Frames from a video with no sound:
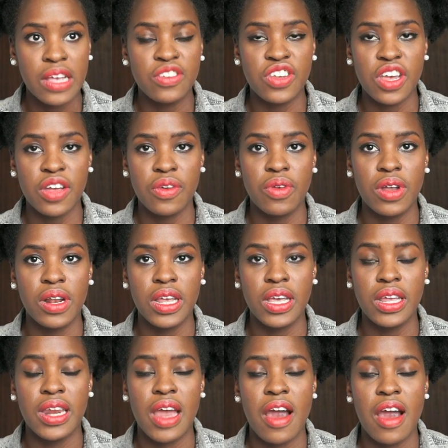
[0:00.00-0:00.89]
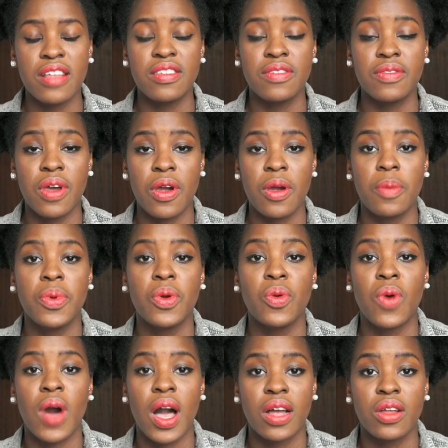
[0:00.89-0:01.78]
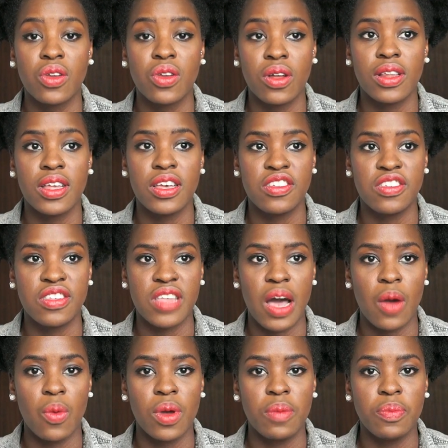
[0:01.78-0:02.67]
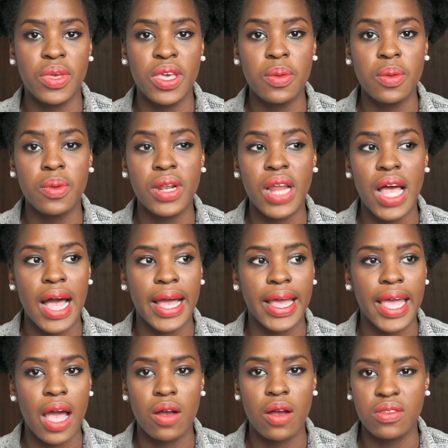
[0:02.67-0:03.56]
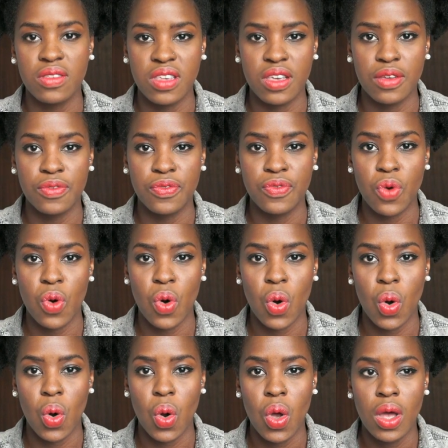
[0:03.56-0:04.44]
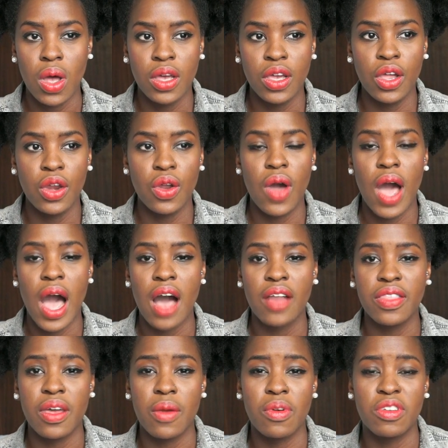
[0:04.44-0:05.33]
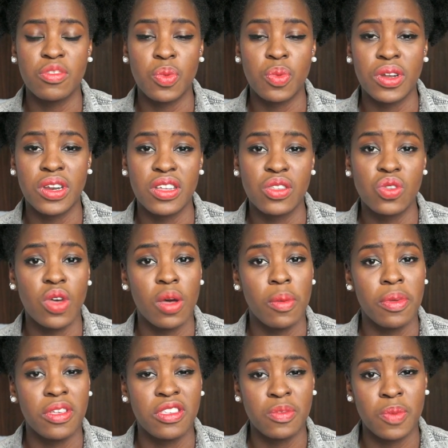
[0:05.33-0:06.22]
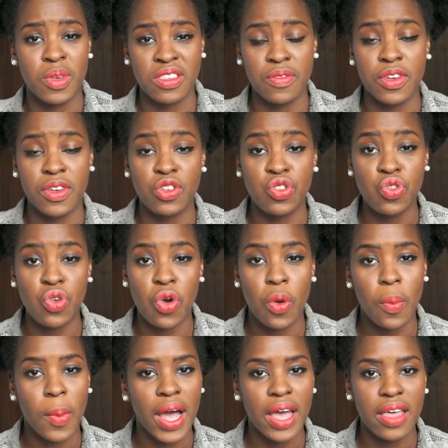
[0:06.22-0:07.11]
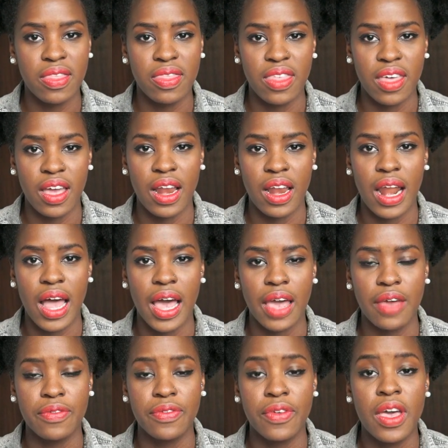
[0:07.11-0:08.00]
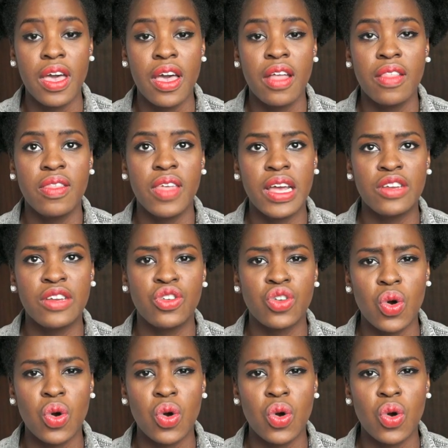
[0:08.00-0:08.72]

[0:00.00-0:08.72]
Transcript: generally narrative therapy will acknowledge that when people are accounting for, you know, how they responded to a specific trauma in their life, they